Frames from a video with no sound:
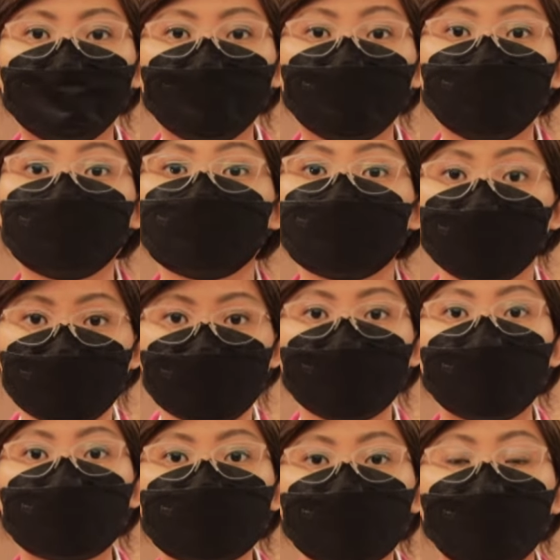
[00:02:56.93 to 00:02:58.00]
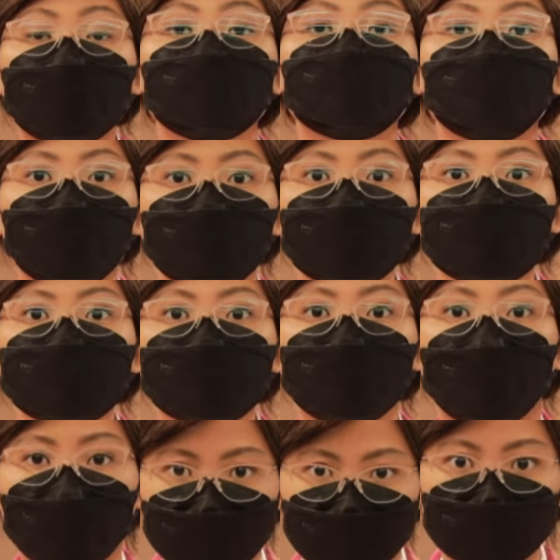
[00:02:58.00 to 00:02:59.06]
if such as unforeseen
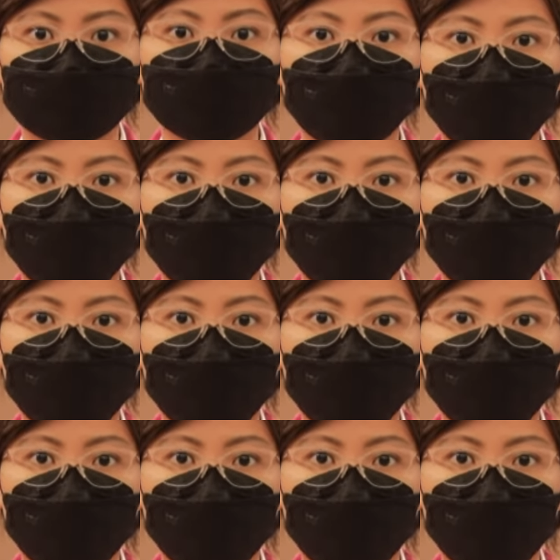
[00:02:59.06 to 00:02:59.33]
accident